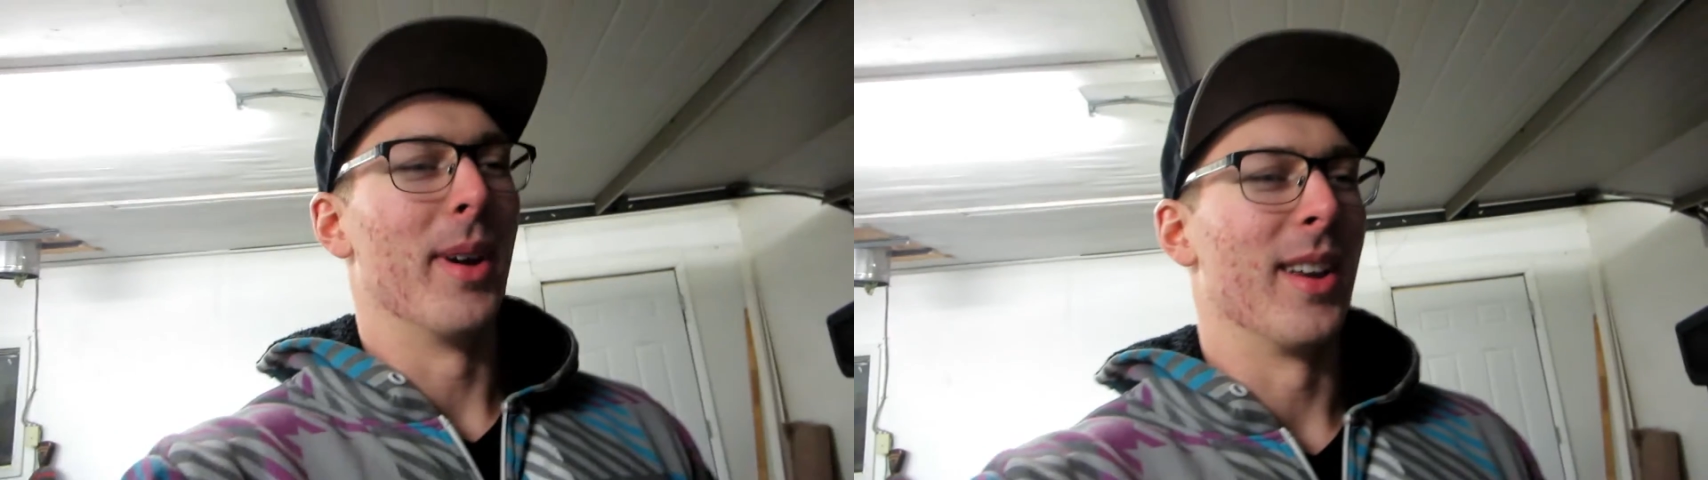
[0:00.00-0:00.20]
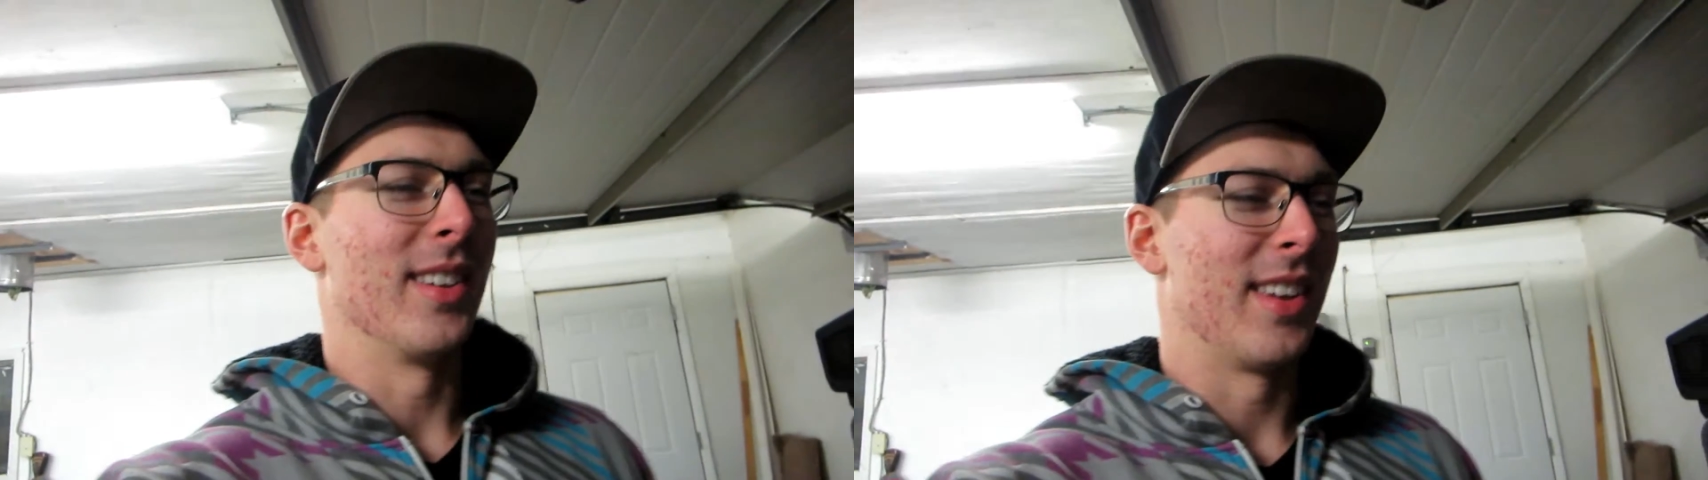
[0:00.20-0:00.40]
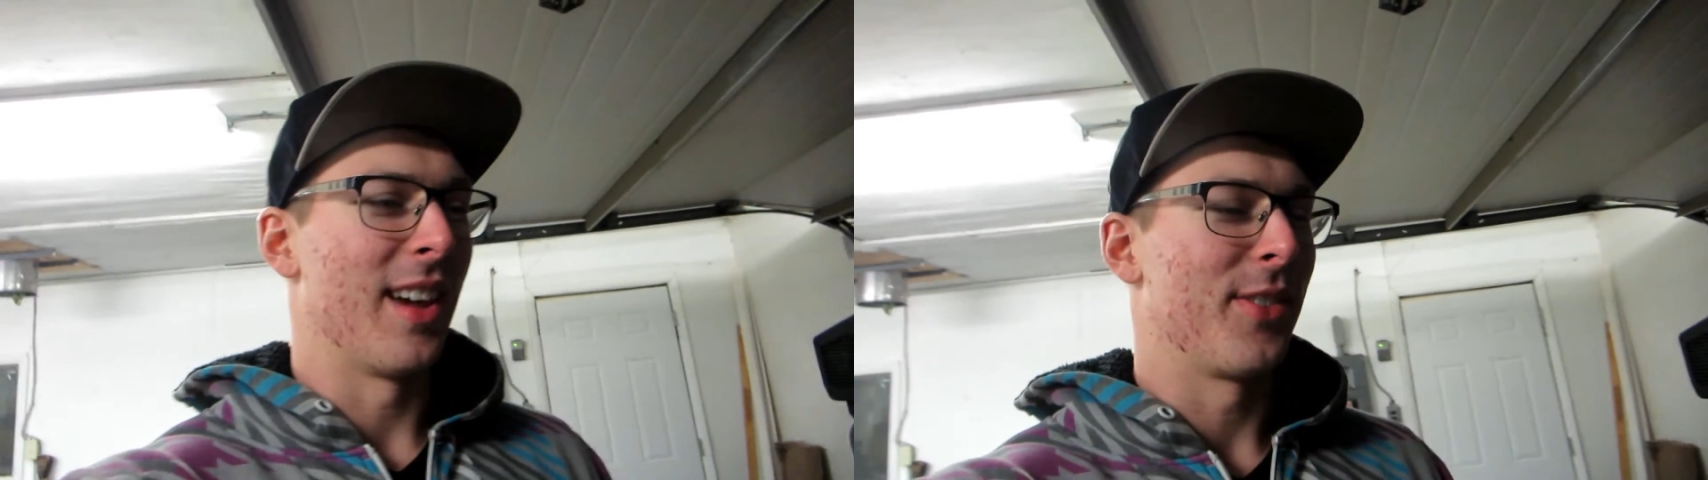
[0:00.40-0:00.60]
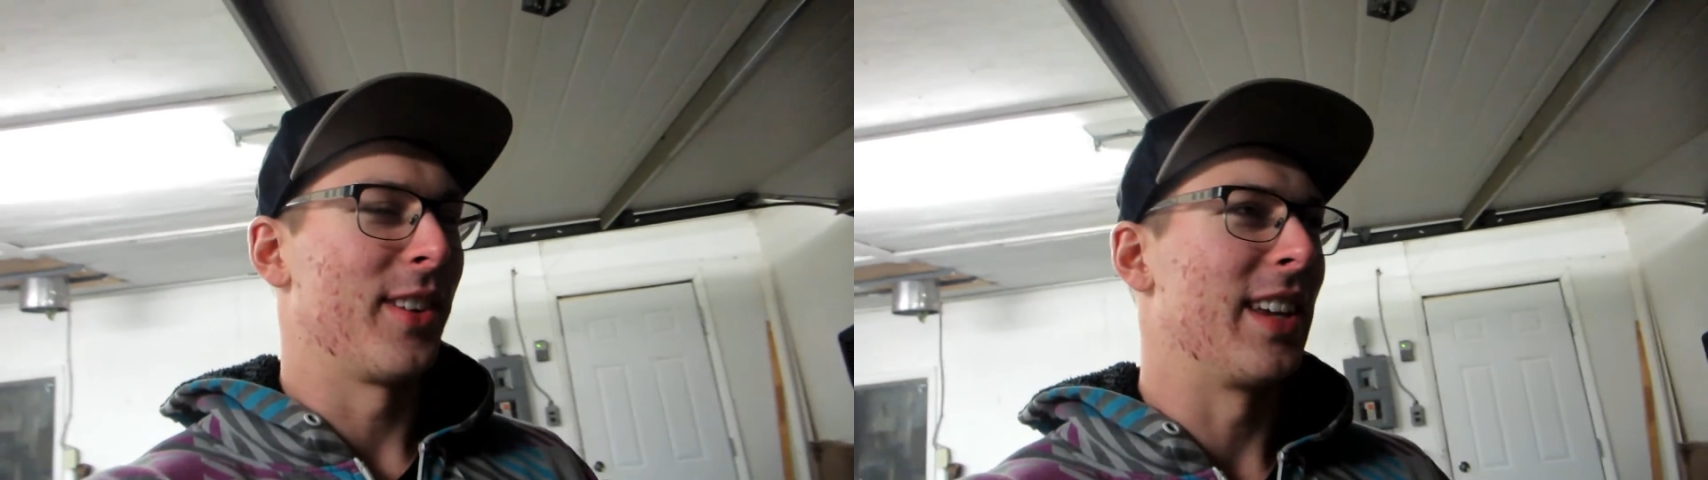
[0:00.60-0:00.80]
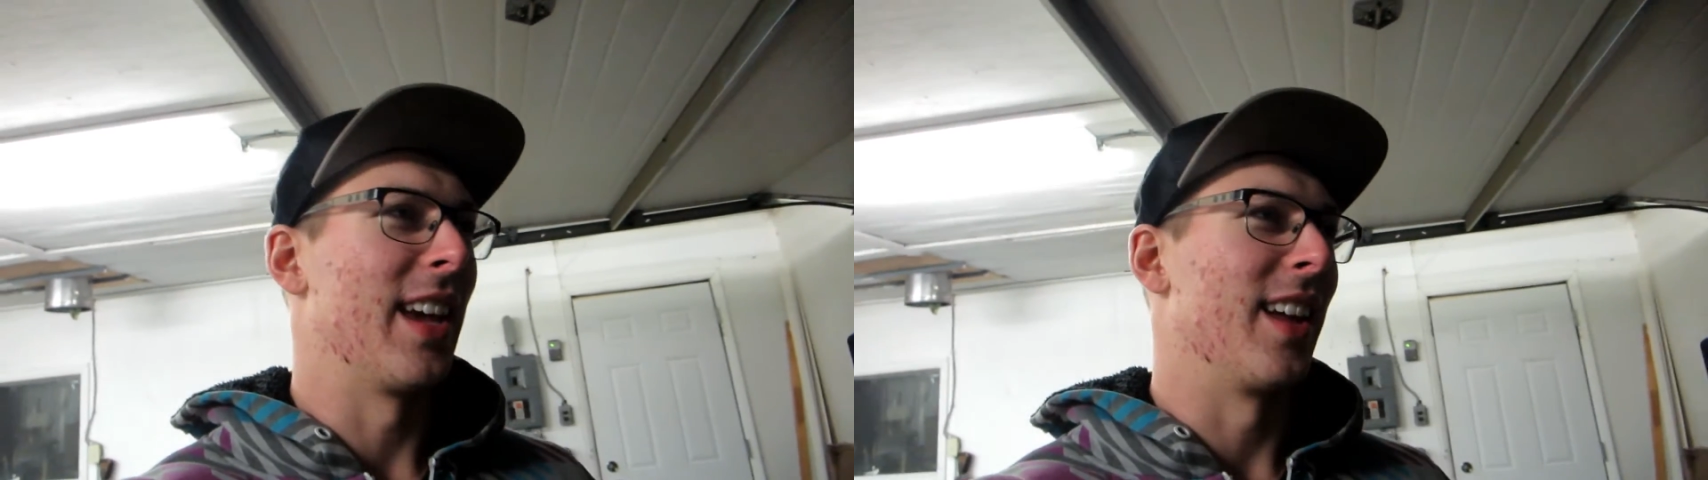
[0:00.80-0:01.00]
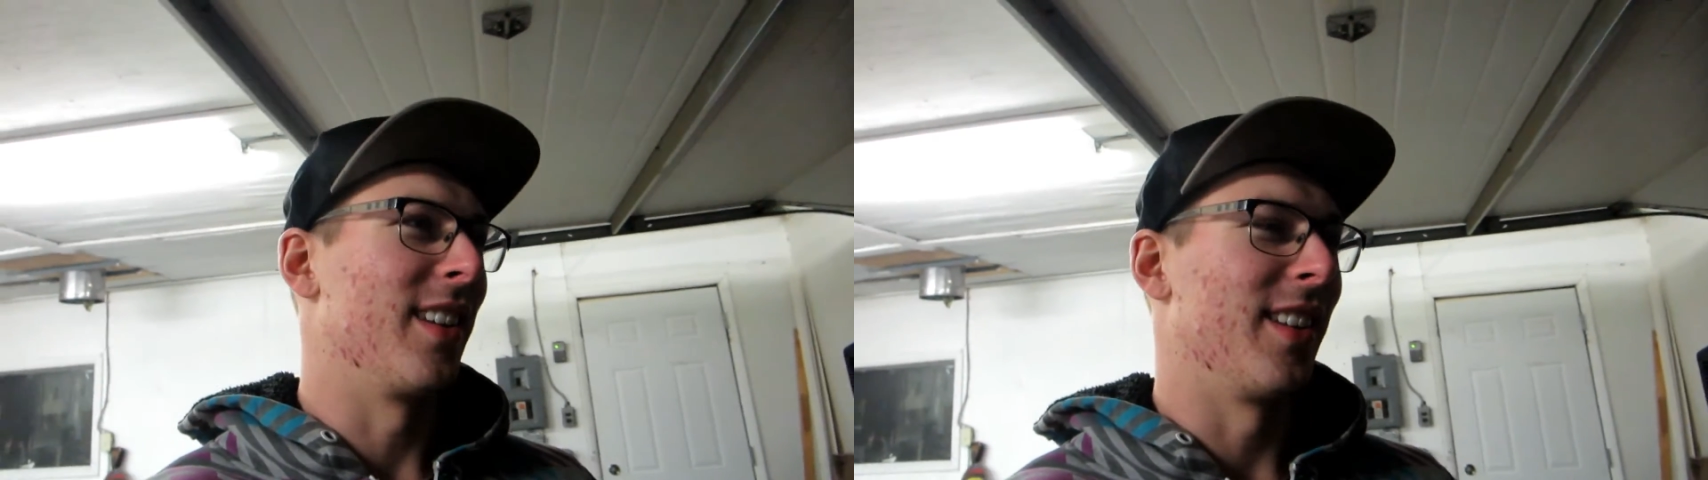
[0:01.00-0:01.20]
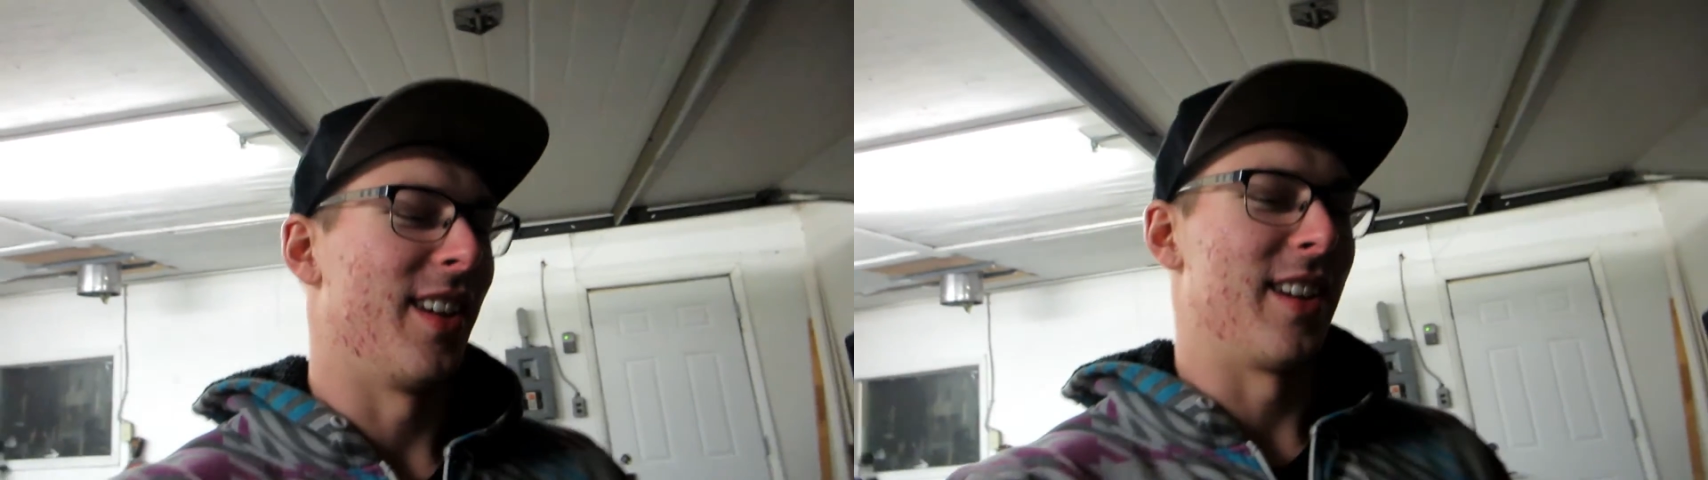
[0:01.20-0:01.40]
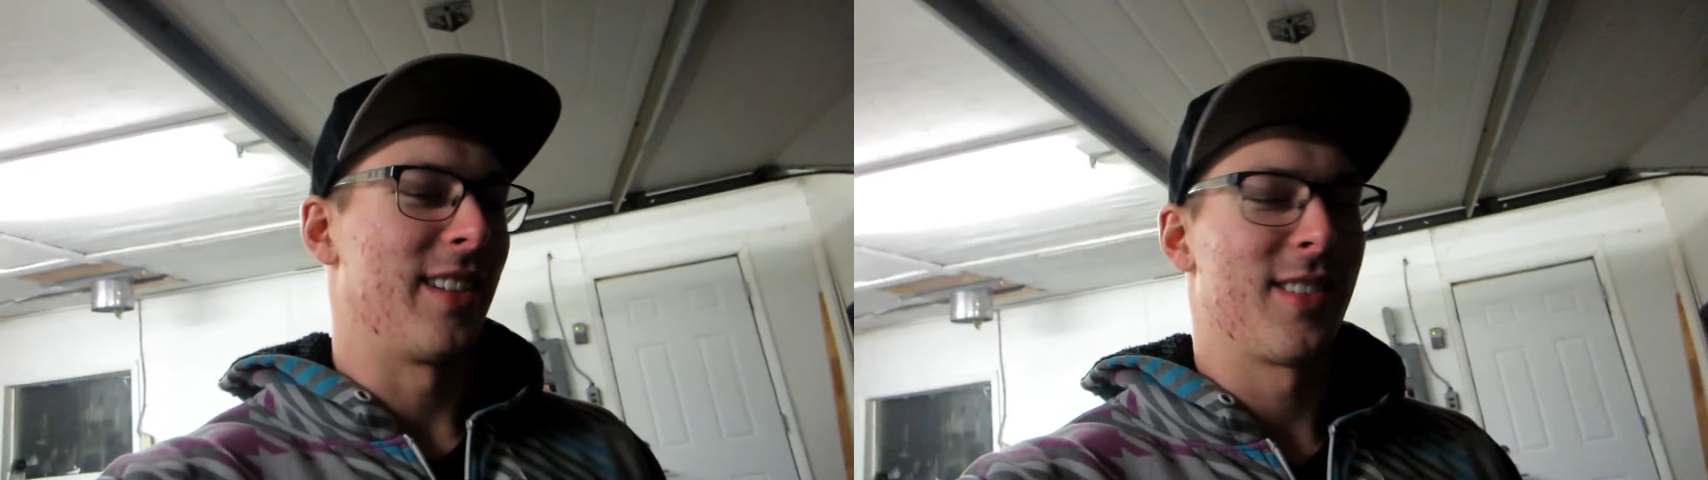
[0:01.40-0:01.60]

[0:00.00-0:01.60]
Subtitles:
but definitely get like